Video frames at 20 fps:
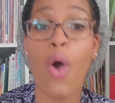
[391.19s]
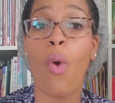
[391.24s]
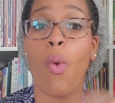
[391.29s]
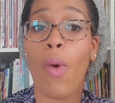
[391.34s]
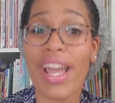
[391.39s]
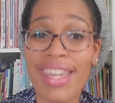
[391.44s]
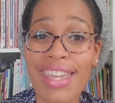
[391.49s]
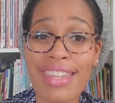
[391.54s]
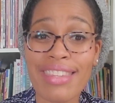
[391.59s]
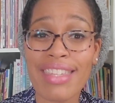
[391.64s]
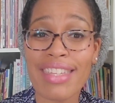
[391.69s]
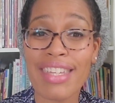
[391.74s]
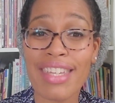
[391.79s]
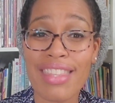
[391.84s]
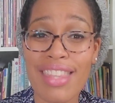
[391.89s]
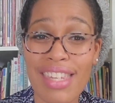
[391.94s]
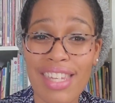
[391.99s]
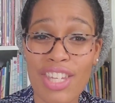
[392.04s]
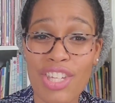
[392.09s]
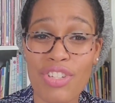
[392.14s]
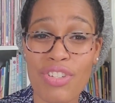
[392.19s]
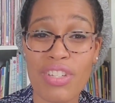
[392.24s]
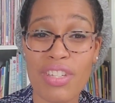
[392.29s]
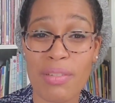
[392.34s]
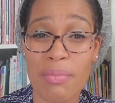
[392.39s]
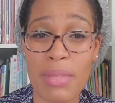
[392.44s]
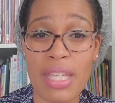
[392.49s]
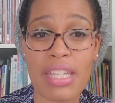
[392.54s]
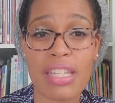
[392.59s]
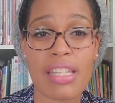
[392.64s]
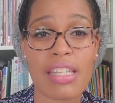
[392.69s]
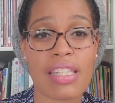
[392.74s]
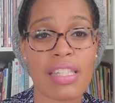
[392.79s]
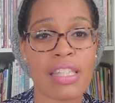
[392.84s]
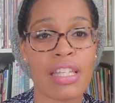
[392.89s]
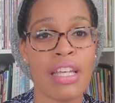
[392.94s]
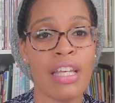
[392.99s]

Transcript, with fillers: Why can't they give that energy to me? Because